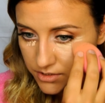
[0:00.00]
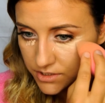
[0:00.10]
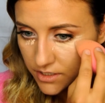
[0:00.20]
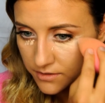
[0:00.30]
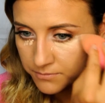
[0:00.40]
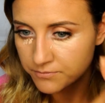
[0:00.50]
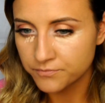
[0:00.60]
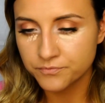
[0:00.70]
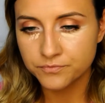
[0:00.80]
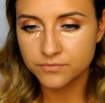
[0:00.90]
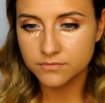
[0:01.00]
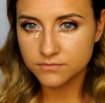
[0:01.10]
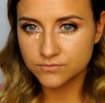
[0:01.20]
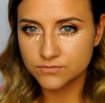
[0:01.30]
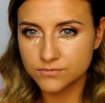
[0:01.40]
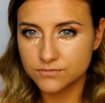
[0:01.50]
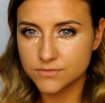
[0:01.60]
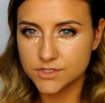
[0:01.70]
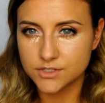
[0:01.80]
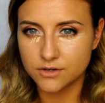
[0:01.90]
shape,
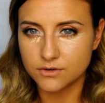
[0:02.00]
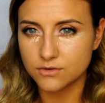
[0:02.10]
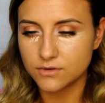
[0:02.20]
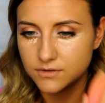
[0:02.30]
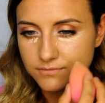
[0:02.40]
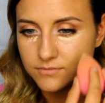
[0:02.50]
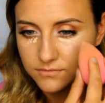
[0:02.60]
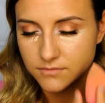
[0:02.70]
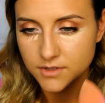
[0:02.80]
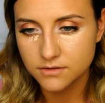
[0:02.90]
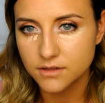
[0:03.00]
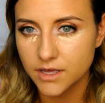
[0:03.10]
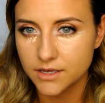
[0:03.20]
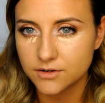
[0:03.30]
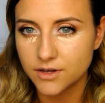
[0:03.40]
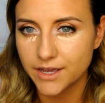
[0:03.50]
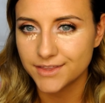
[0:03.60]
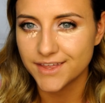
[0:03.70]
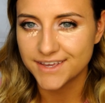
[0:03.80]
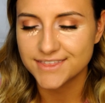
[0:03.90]
so it'll add
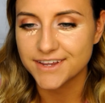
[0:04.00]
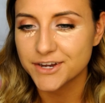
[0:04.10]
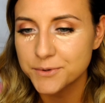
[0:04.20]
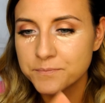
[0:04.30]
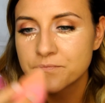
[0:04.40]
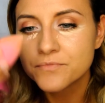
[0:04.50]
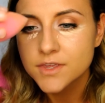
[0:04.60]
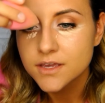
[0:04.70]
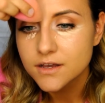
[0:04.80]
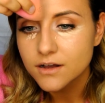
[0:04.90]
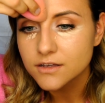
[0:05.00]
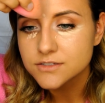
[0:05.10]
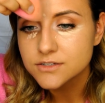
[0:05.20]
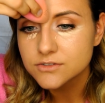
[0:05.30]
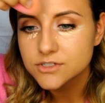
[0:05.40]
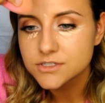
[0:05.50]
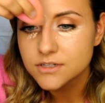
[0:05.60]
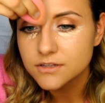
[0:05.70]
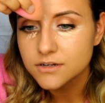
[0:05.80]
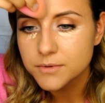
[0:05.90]
light there. Also just a
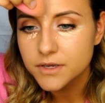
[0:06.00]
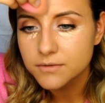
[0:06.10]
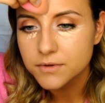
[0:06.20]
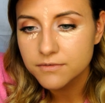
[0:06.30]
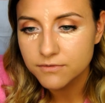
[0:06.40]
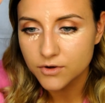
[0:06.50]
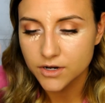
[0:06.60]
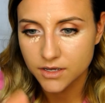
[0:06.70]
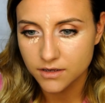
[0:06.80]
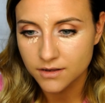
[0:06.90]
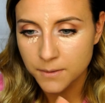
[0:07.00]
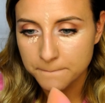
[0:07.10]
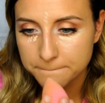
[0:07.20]
little bit on my forehead